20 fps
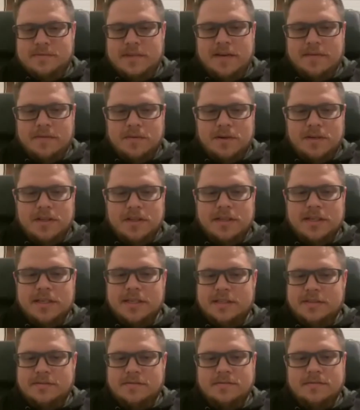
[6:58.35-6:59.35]
never
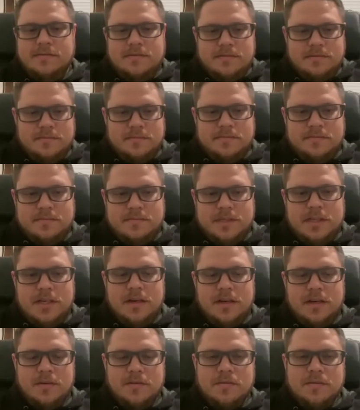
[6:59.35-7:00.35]
really,
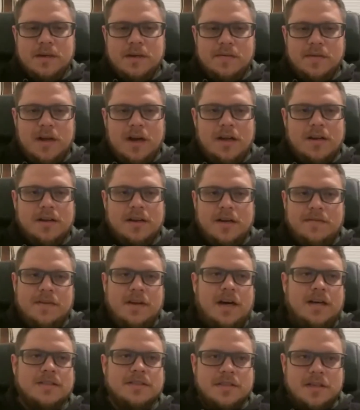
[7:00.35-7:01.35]
I've
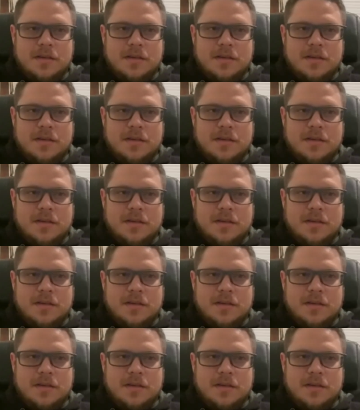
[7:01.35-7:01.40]
caught